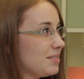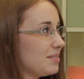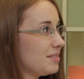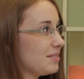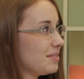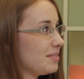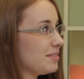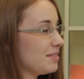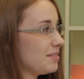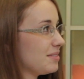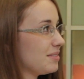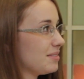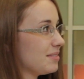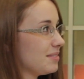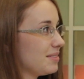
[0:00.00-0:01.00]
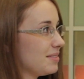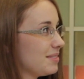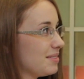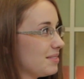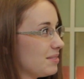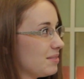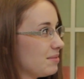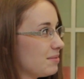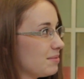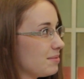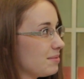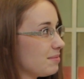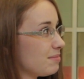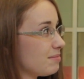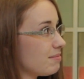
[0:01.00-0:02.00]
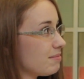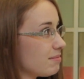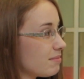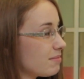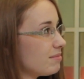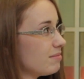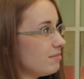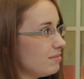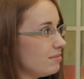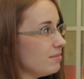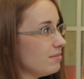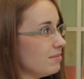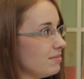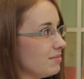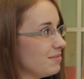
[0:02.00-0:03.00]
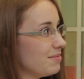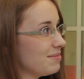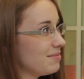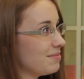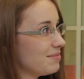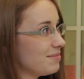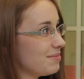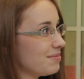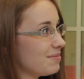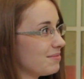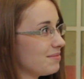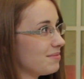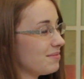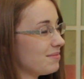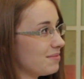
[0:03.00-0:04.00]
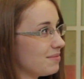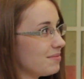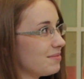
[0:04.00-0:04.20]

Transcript: [no speech]